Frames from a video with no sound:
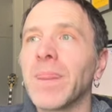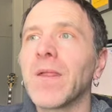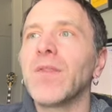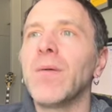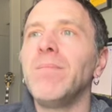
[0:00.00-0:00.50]

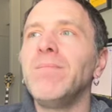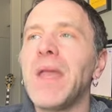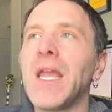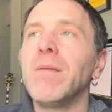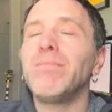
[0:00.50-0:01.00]
the
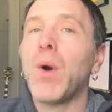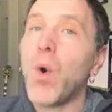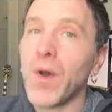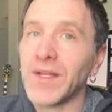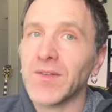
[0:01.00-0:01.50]
main
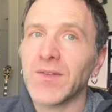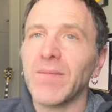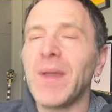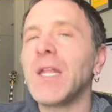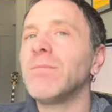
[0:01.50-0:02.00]
points, the
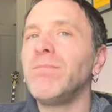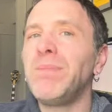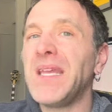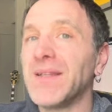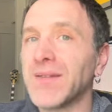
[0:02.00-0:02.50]
main
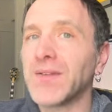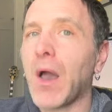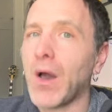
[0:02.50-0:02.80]
beats